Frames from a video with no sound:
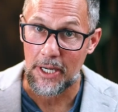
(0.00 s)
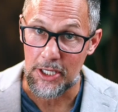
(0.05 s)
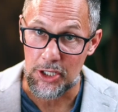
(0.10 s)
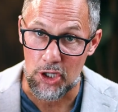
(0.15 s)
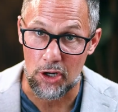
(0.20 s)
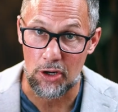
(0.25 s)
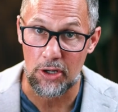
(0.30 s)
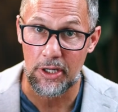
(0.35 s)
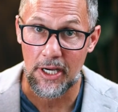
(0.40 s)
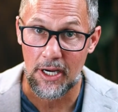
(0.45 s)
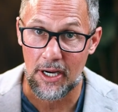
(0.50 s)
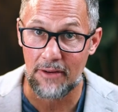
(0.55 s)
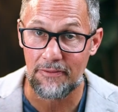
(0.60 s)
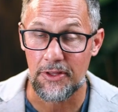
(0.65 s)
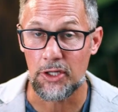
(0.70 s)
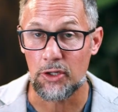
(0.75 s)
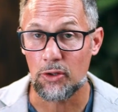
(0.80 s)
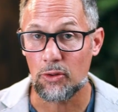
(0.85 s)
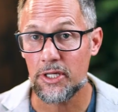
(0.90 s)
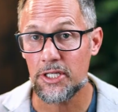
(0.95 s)
by turning
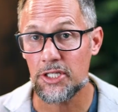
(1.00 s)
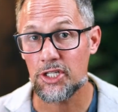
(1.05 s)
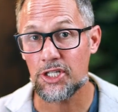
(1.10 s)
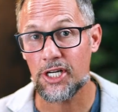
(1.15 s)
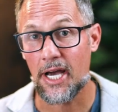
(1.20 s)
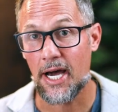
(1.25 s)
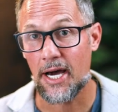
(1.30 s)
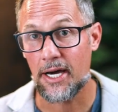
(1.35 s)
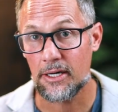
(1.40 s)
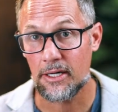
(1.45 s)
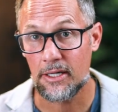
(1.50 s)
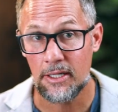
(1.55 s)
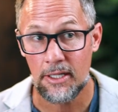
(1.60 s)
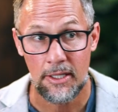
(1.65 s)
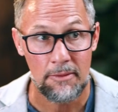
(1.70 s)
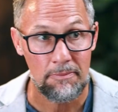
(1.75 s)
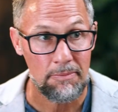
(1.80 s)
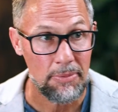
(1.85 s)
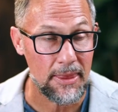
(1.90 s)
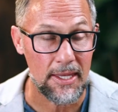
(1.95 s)
off the noise chatter,
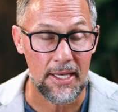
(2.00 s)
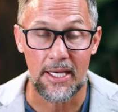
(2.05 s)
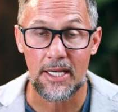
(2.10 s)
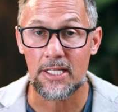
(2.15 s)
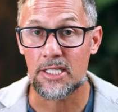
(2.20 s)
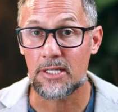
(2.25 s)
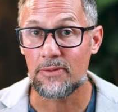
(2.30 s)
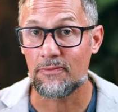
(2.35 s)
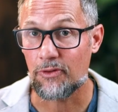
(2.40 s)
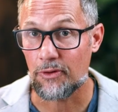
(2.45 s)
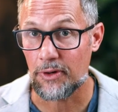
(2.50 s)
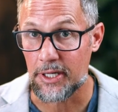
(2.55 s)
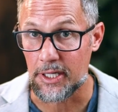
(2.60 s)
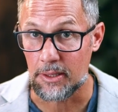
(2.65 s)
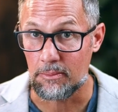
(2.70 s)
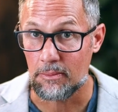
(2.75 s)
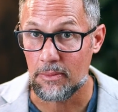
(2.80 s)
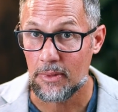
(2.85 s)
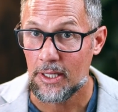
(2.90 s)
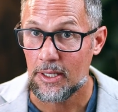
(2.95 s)
you get some
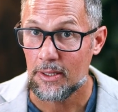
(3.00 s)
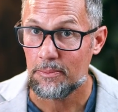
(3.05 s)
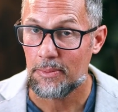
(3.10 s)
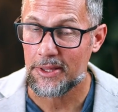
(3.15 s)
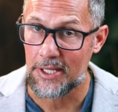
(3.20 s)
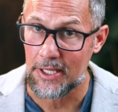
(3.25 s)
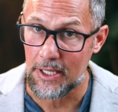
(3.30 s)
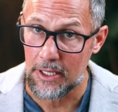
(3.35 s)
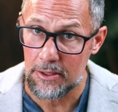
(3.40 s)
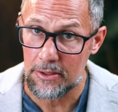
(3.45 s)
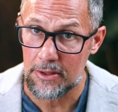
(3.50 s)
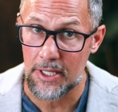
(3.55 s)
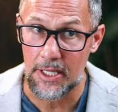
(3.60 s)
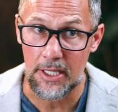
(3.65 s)
freedom. But the other